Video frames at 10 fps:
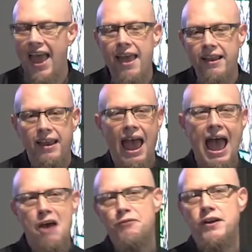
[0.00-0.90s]
then
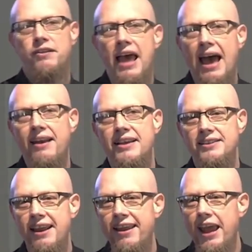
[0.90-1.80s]
after that, he's
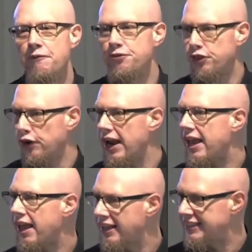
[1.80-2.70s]
going to give
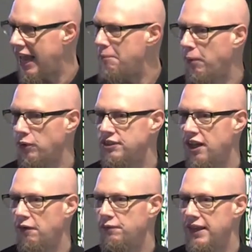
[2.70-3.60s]
three examples
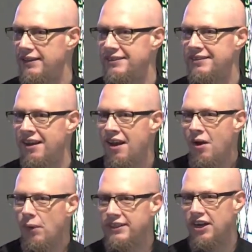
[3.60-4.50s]
of this,
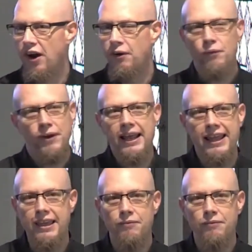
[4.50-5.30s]
which are really